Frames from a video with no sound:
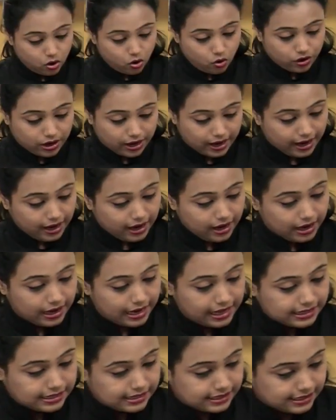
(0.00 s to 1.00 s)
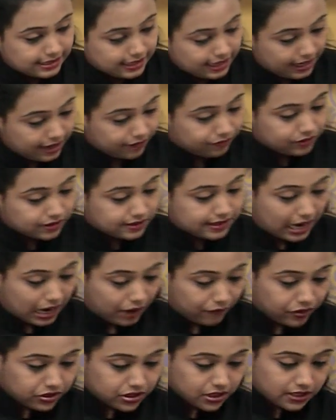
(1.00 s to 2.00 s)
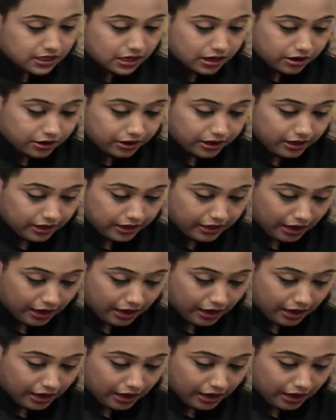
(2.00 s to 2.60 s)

Okay, let's see if the sandwiches are grilled.